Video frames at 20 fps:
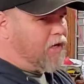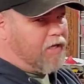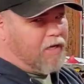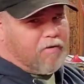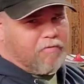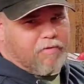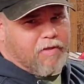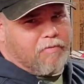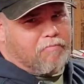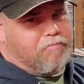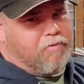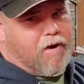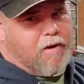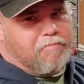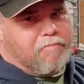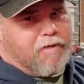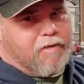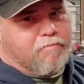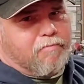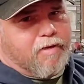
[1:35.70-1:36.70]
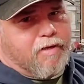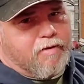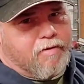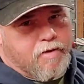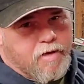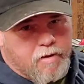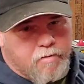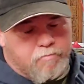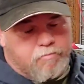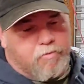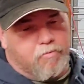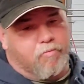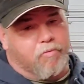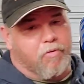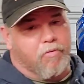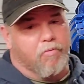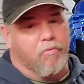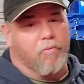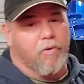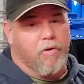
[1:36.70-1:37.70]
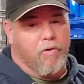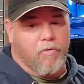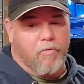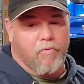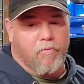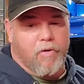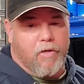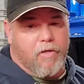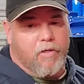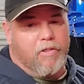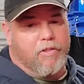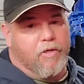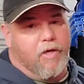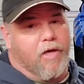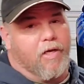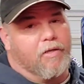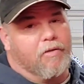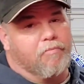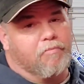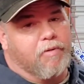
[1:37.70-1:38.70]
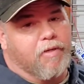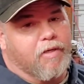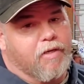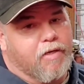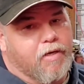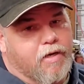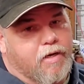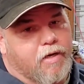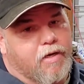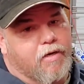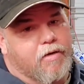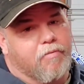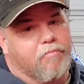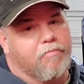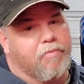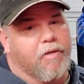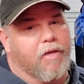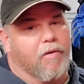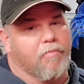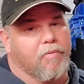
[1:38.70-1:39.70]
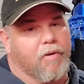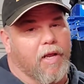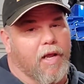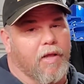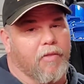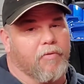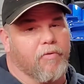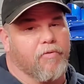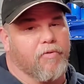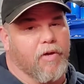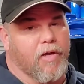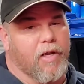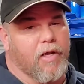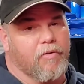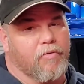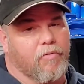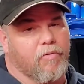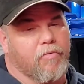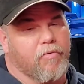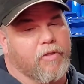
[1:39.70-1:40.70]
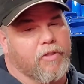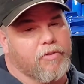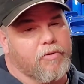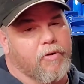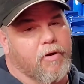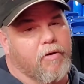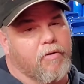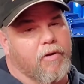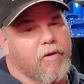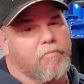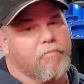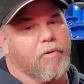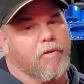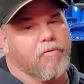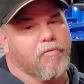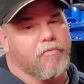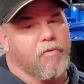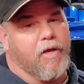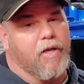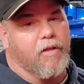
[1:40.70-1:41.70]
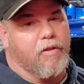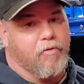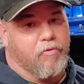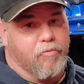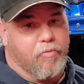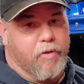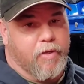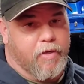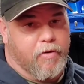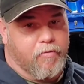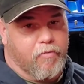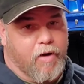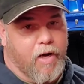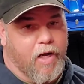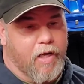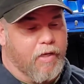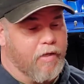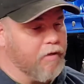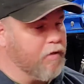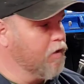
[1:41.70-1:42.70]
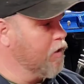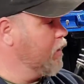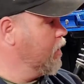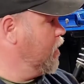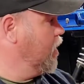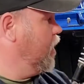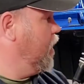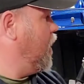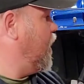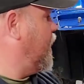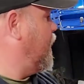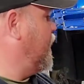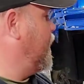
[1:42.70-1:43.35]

get everything prepped up, man. I'm, we're we are really trying to be uh, be up at Anthracite Outdoor Adventure Area in Pennsylvania this weekend riding. I